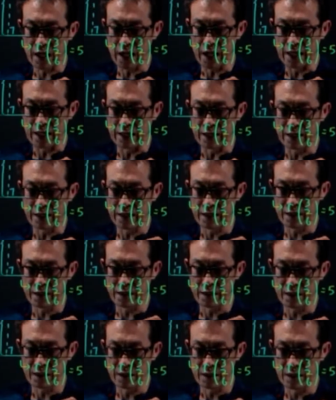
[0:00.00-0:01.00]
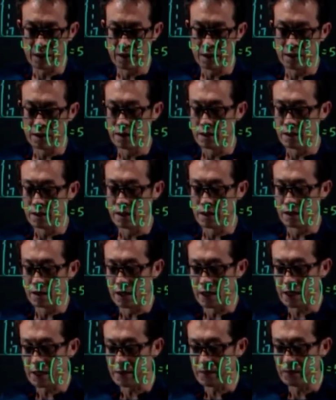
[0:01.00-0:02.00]
n.
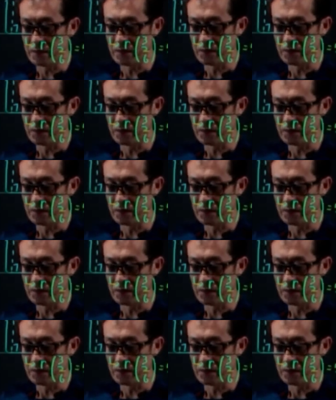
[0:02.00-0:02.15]
Alright,